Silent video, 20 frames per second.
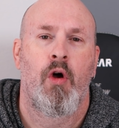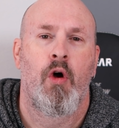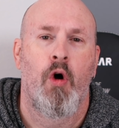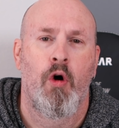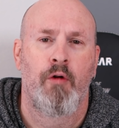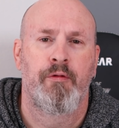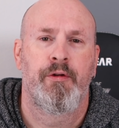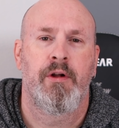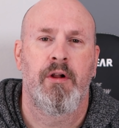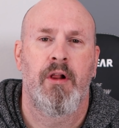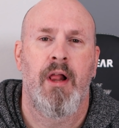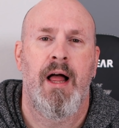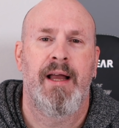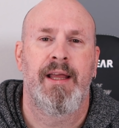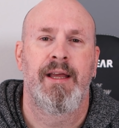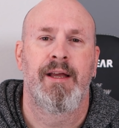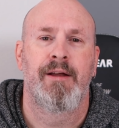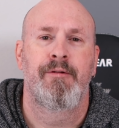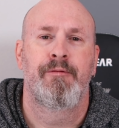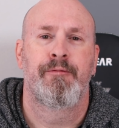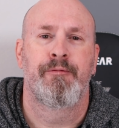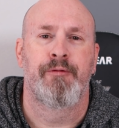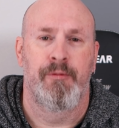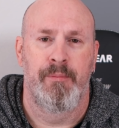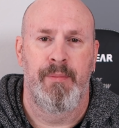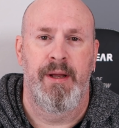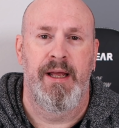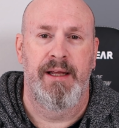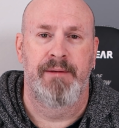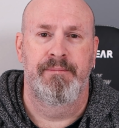overclocking for
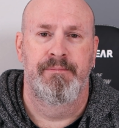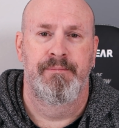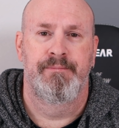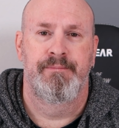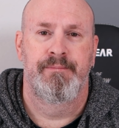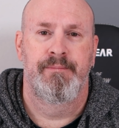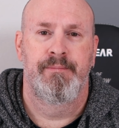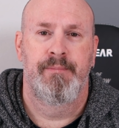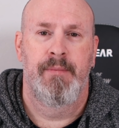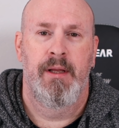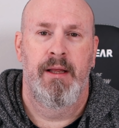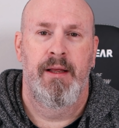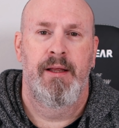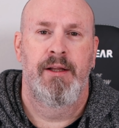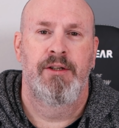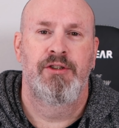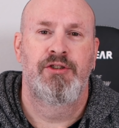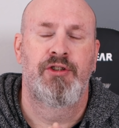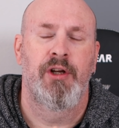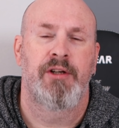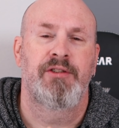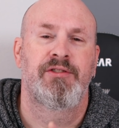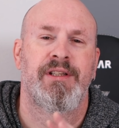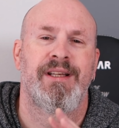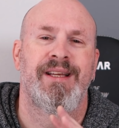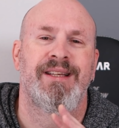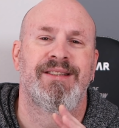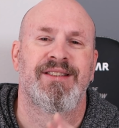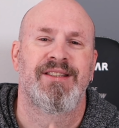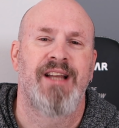me just
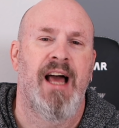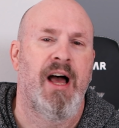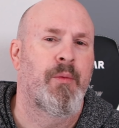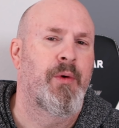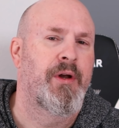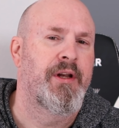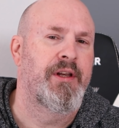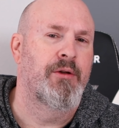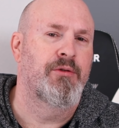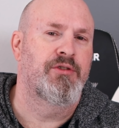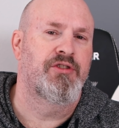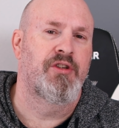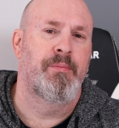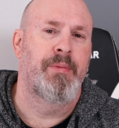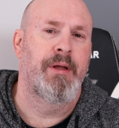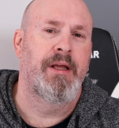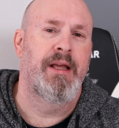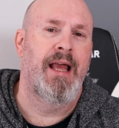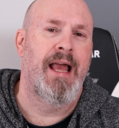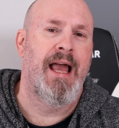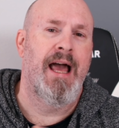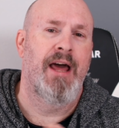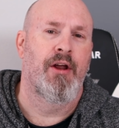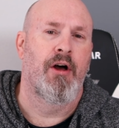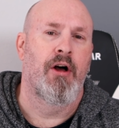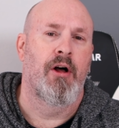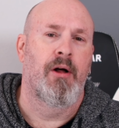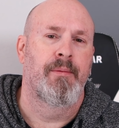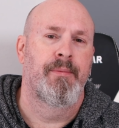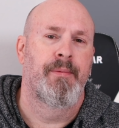is not what it used to be at
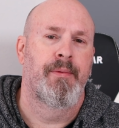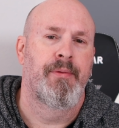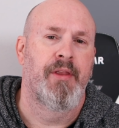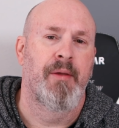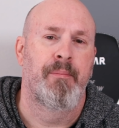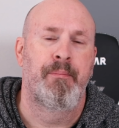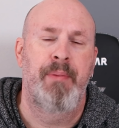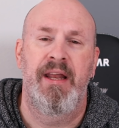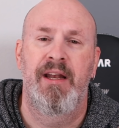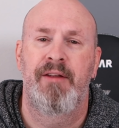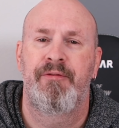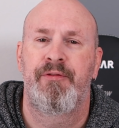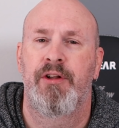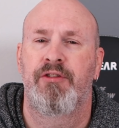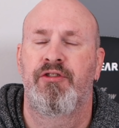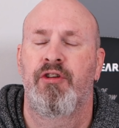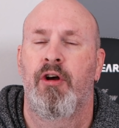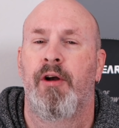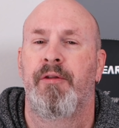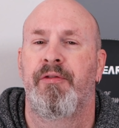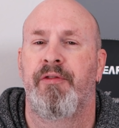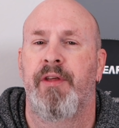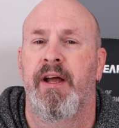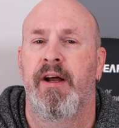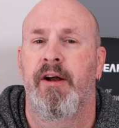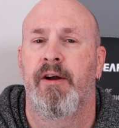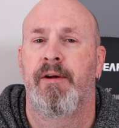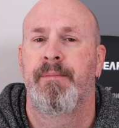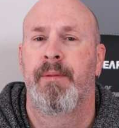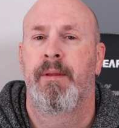all. The benefits aren't
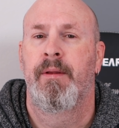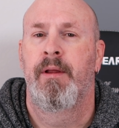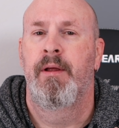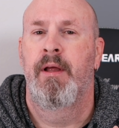there.